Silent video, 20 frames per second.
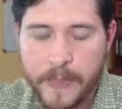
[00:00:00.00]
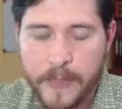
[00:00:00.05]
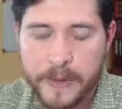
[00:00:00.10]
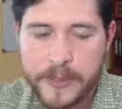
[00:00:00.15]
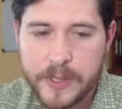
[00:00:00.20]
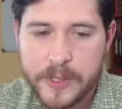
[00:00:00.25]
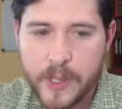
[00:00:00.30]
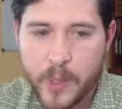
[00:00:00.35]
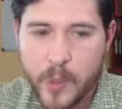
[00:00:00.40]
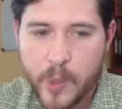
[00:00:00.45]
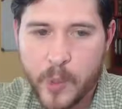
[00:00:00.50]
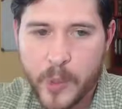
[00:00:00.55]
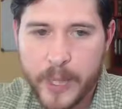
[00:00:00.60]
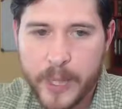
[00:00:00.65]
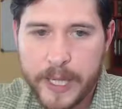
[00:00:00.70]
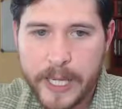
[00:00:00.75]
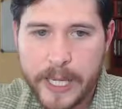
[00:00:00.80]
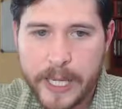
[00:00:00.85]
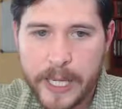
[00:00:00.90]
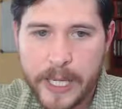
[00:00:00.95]
So
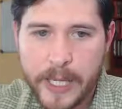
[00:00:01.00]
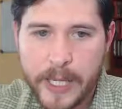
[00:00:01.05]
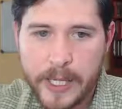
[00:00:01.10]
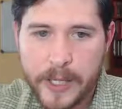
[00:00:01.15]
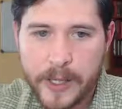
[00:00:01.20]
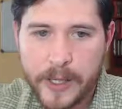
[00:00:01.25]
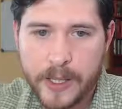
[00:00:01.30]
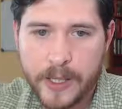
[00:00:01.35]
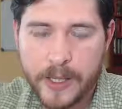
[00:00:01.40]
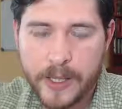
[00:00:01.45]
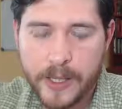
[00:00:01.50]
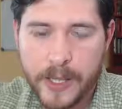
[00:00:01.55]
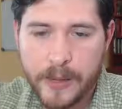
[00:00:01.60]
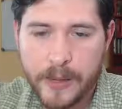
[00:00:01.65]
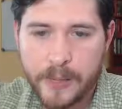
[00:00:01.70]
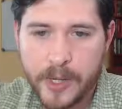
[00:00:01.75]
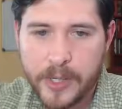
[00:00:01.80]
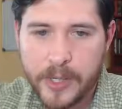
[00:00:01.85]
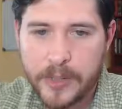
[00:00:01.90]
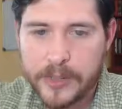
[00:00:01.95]
I'm
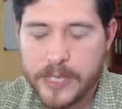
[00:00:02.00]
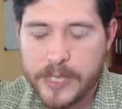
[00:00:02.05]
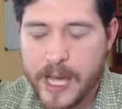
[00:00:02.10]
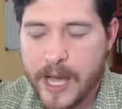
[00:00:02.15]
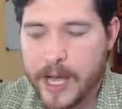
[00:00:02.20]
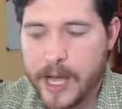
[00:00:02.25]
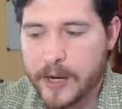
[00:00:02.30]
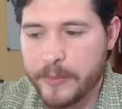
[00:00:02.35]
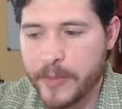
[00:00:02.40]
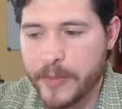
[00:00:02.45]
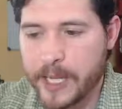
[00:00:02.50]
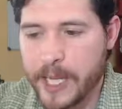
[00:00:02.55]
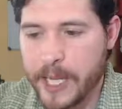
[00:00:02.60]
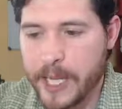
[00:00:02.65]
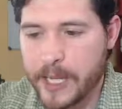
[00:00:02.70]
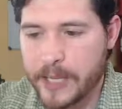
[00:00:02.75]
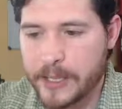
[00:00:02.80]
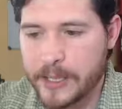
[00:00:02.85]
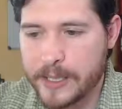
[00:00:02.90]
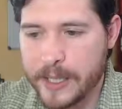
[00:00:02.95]
going to use the auto
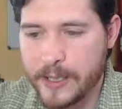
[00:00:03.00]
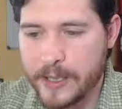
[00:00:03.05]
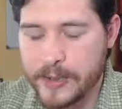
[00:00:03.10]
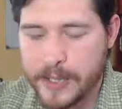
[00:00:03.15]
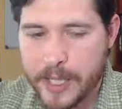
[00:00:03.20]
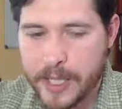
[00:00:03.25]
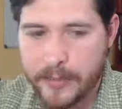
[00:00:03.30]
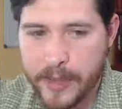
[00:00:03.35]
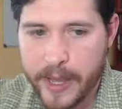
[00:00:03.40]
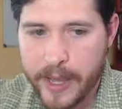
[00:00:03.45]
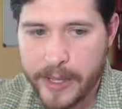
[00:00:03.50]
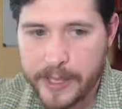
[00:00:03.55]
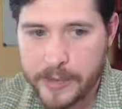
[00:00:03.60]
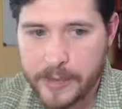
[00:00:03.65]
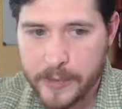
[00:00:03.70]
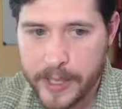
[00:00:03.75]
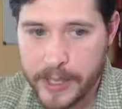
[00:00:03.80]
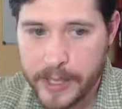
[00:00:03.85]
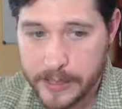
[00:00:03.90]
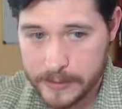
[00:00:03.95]
mechanic because I used them last
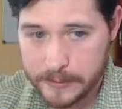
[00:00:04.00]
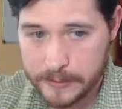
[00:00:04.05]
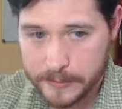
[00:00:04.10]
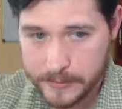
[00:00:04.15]
week,